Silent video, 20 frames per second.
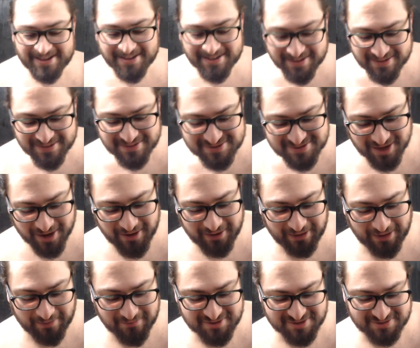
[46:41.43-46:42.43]
Sorry,
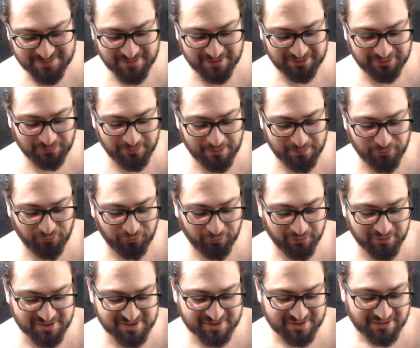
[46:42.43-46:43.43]
Kevin Smith. The one before
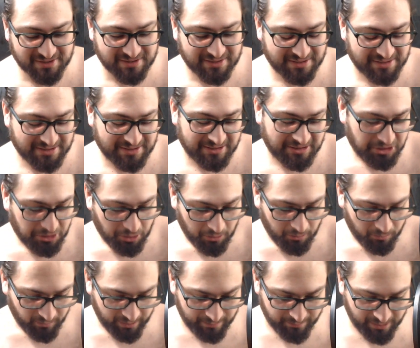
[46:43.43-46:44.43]
is
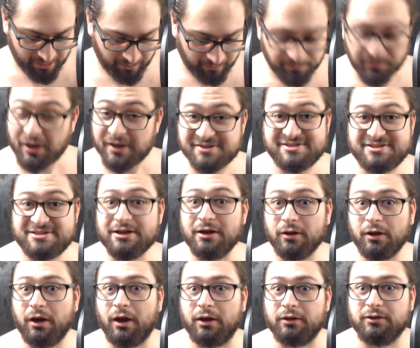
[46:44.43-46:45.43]
way better. But it's still
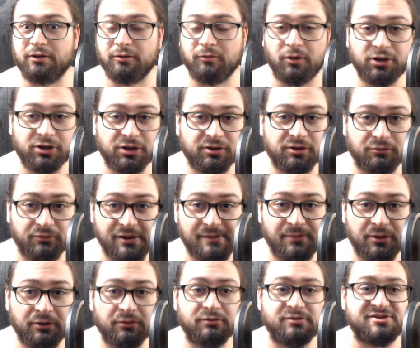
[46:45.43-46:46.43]
good. The
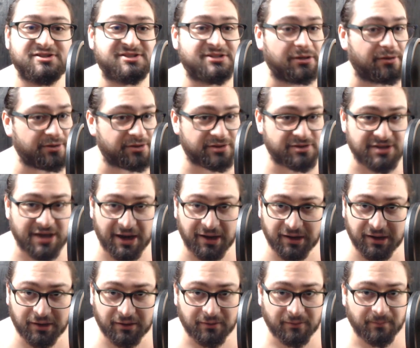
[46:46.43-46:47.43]
reboot, still
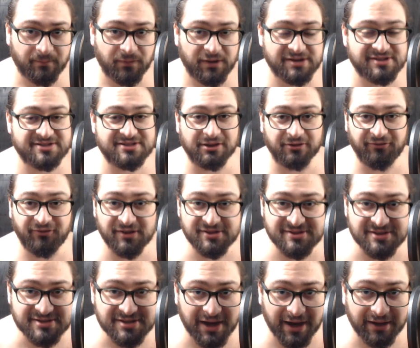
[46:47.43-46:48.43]
entertaining. It still fits the
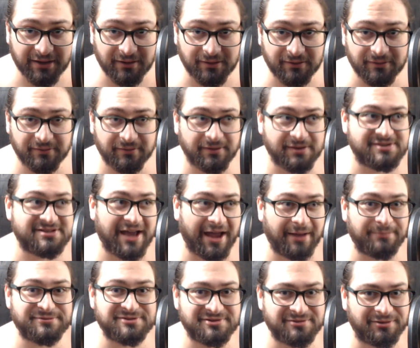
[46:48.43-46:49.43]
title. It's
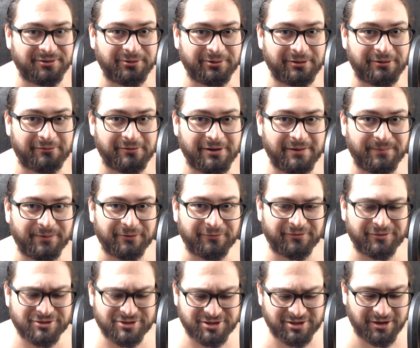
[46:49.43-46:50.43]
absolutely a reboot, for
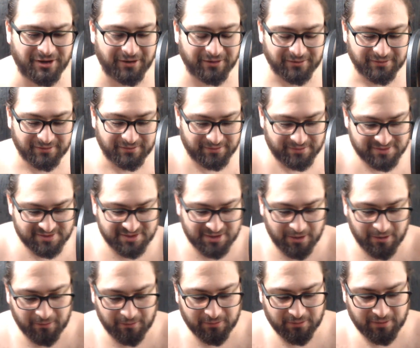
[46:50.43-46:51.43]
sure.
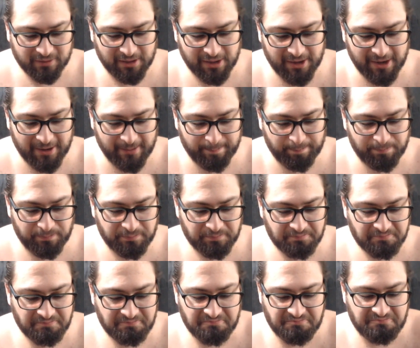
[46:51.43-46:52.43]
So, I'm
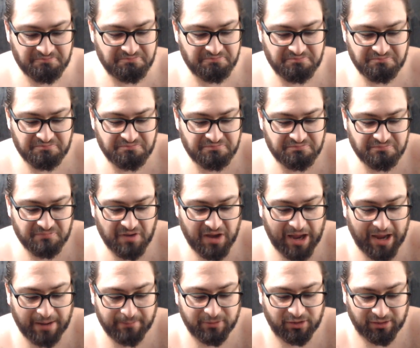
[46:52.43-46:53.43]

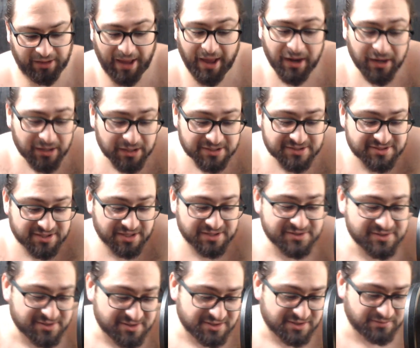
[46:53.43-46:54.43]
glad it
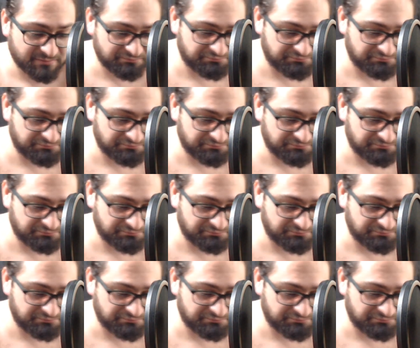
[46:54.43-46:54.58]
exists.